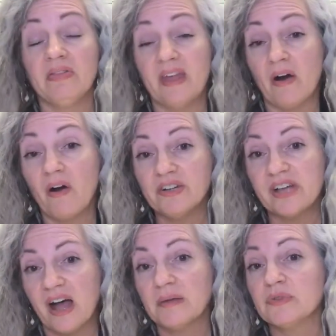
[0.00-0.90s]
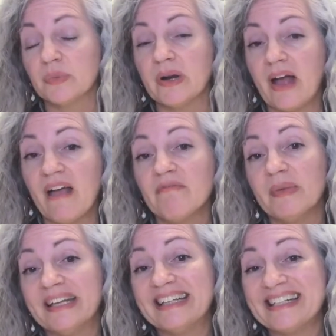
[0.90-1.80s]
There are times when I have
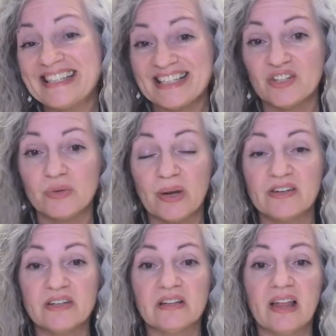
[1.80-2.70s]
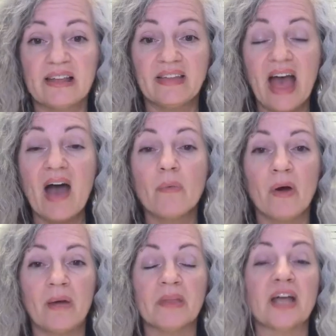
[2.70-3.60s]
been in a situation like that
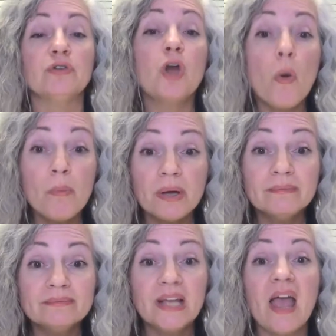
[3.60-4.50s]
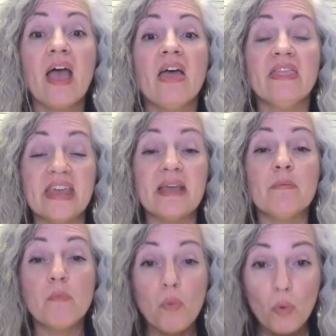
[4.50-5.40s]
where I'm like, nope. The
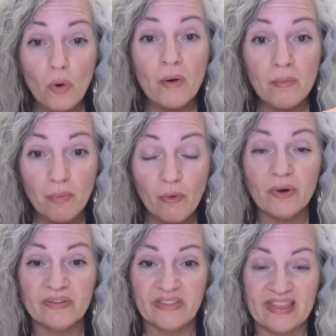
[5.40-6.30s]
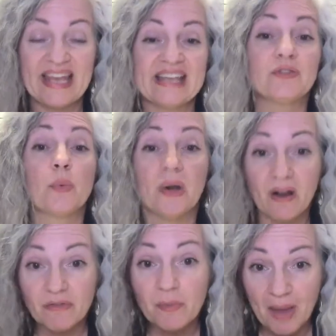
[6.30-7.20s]
more important thing is
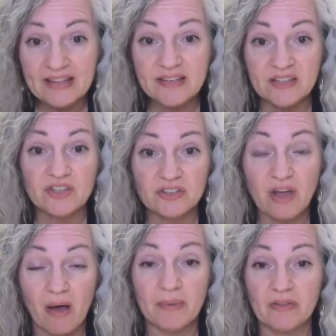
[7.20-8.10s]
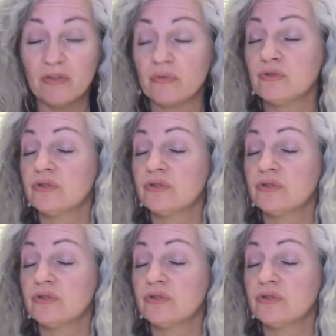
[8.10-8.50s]
whatever message is coming through.